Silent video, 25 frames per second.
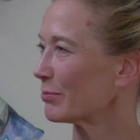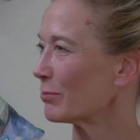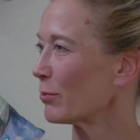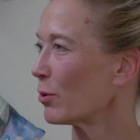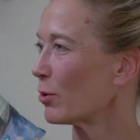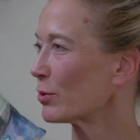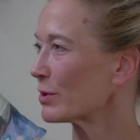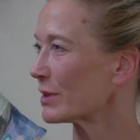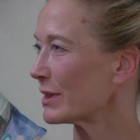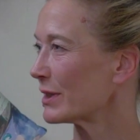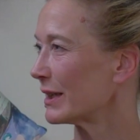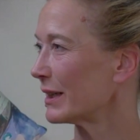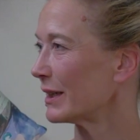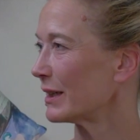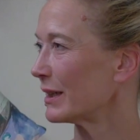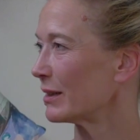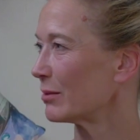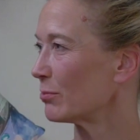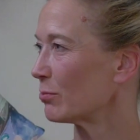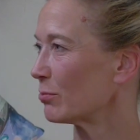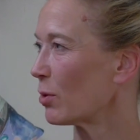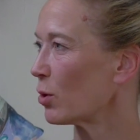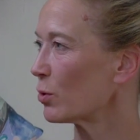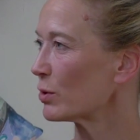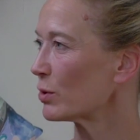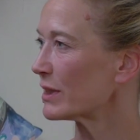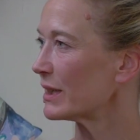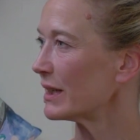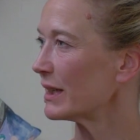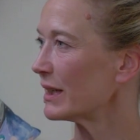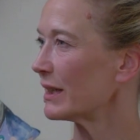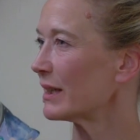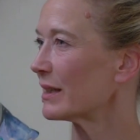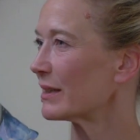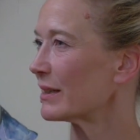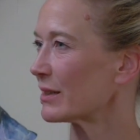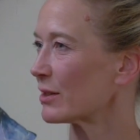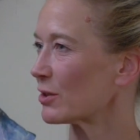but mostly,
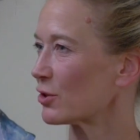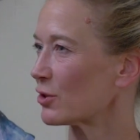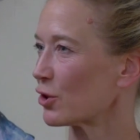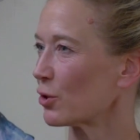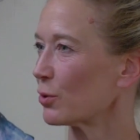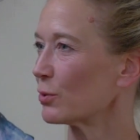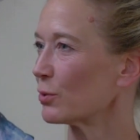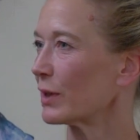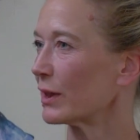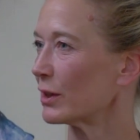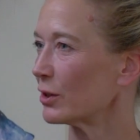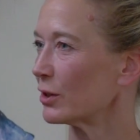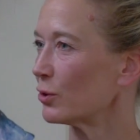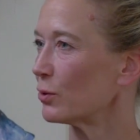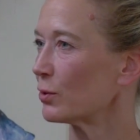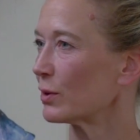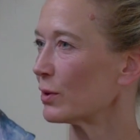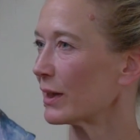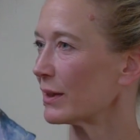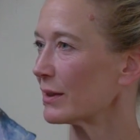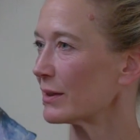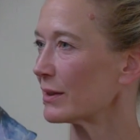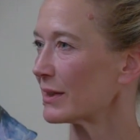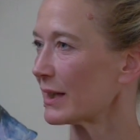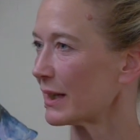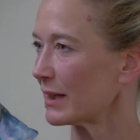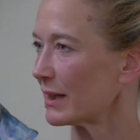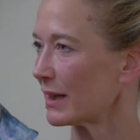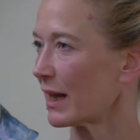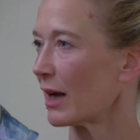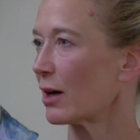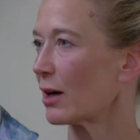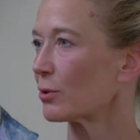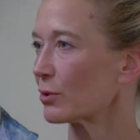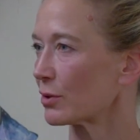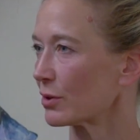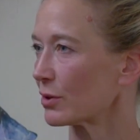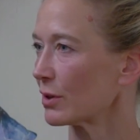mostly it's a show that you can send
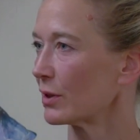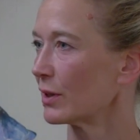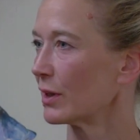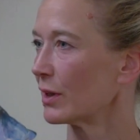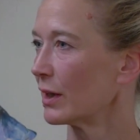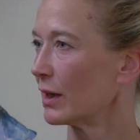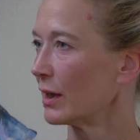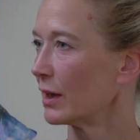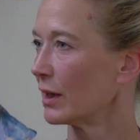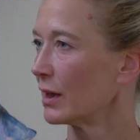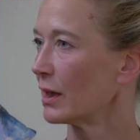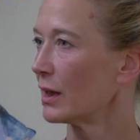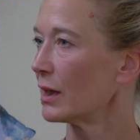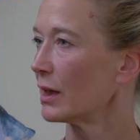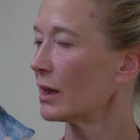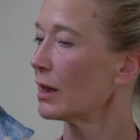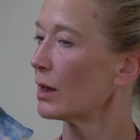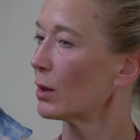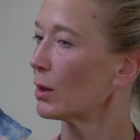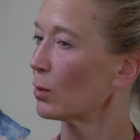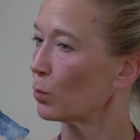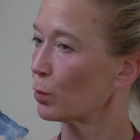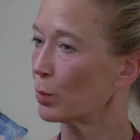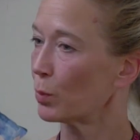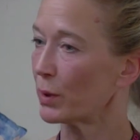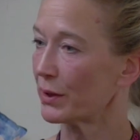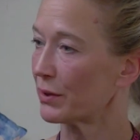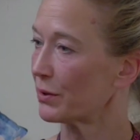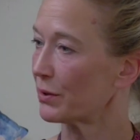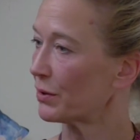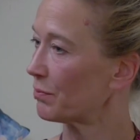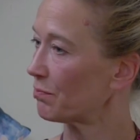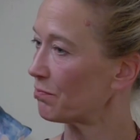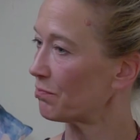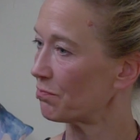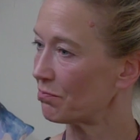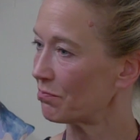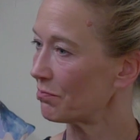out
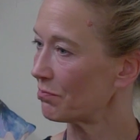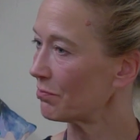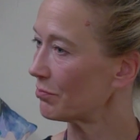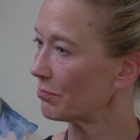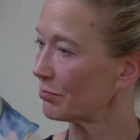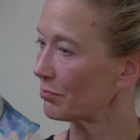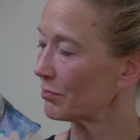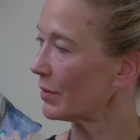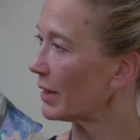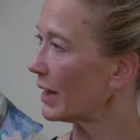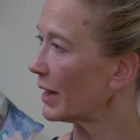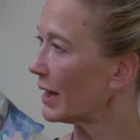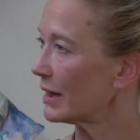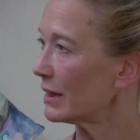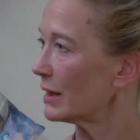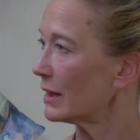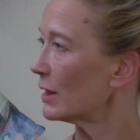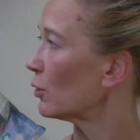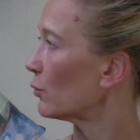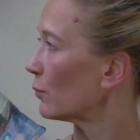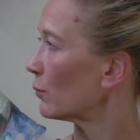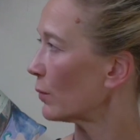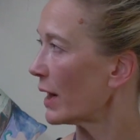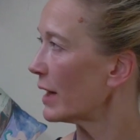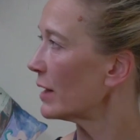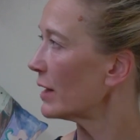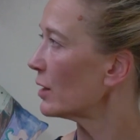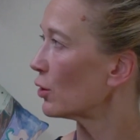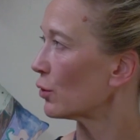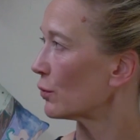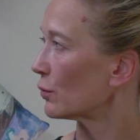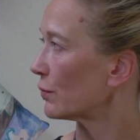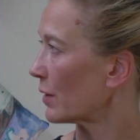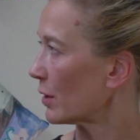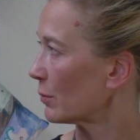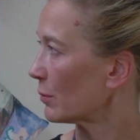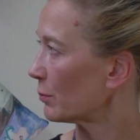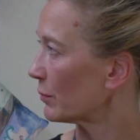with any any
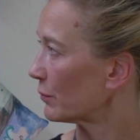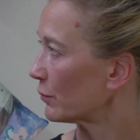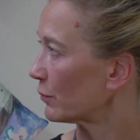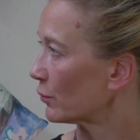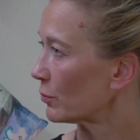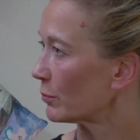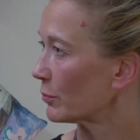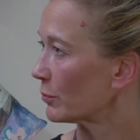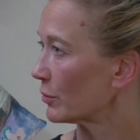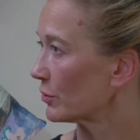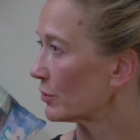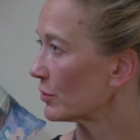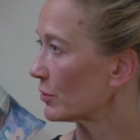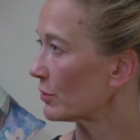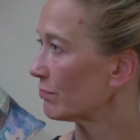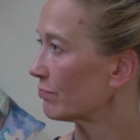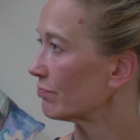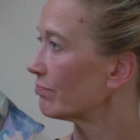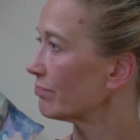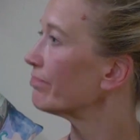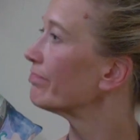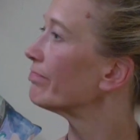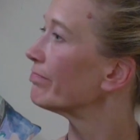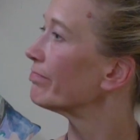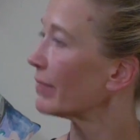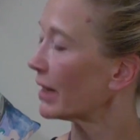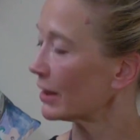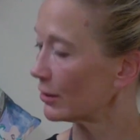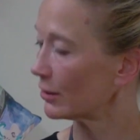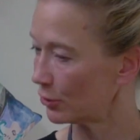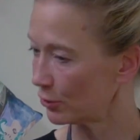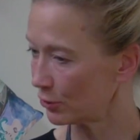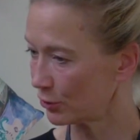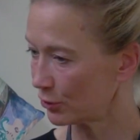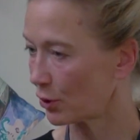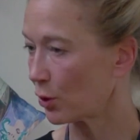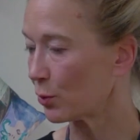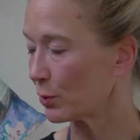of our performers. Yeah
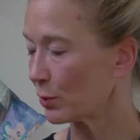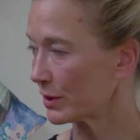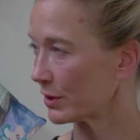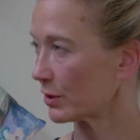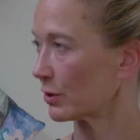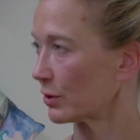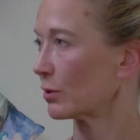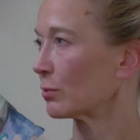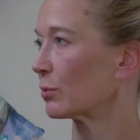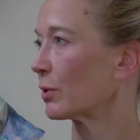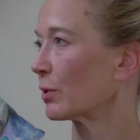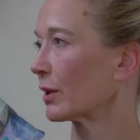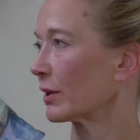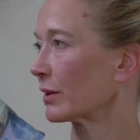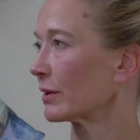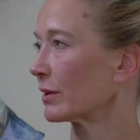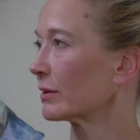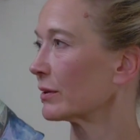and you know it's going to work.